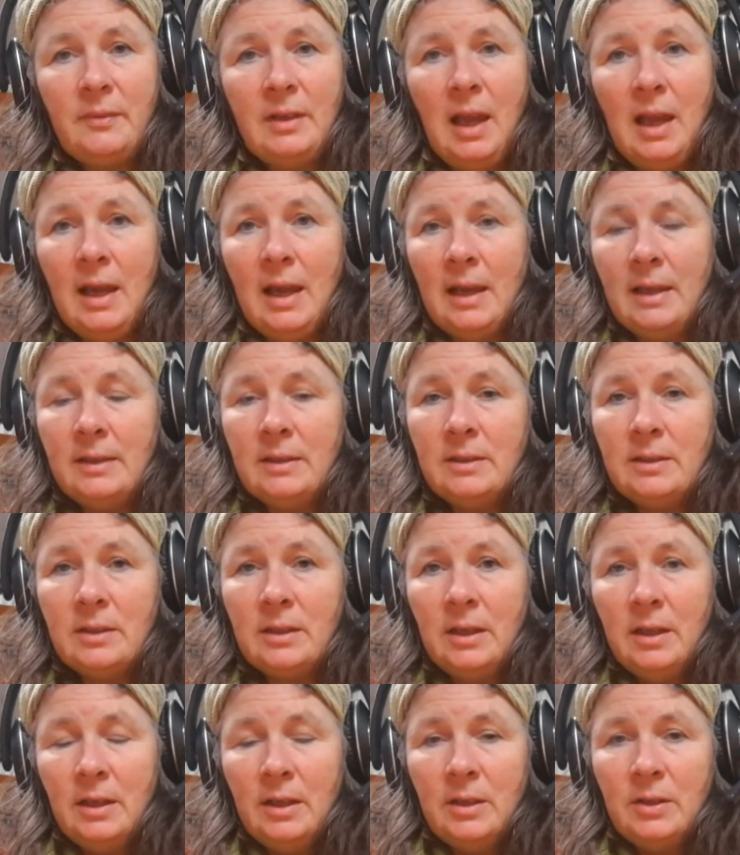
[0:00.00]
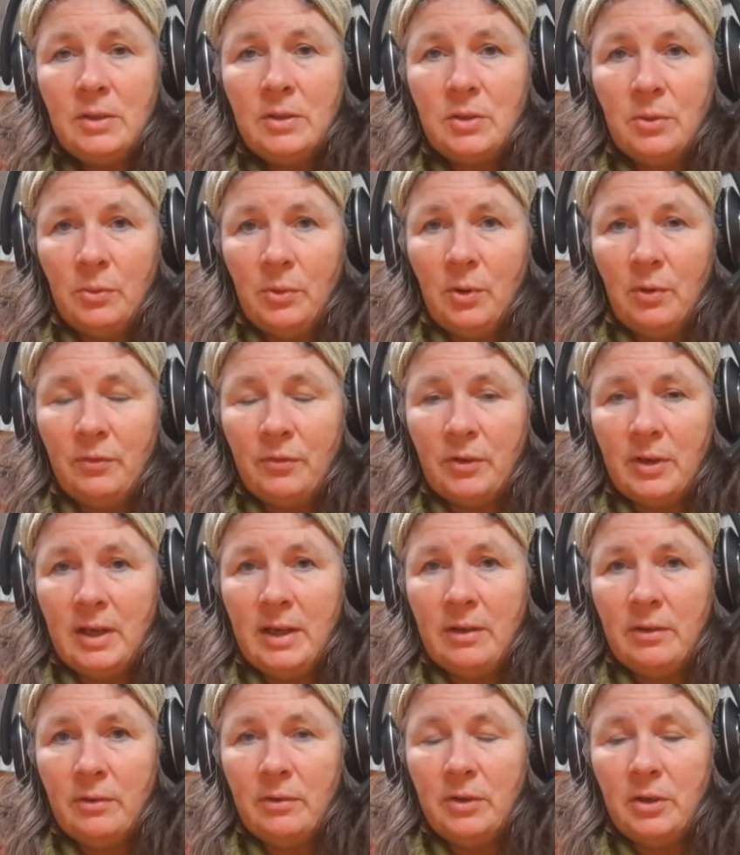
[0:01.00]
And so over
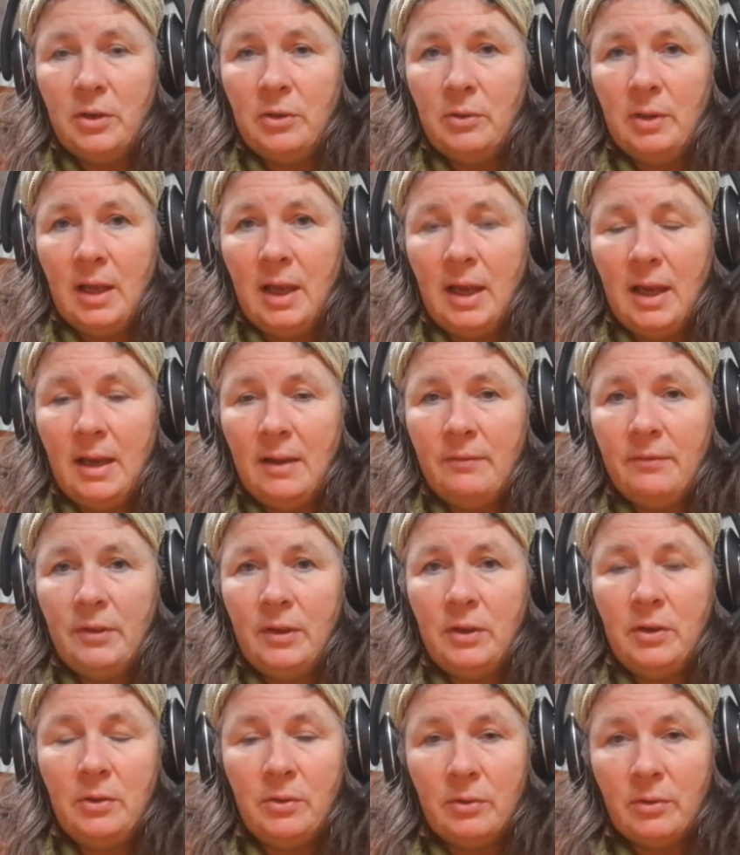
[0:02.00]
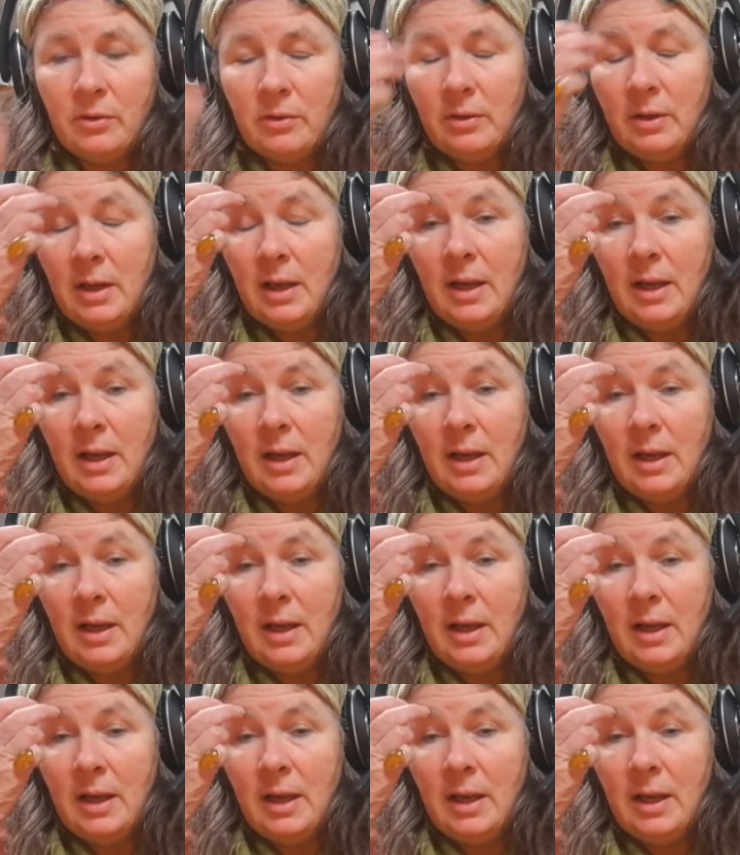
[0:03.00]
here you'll have your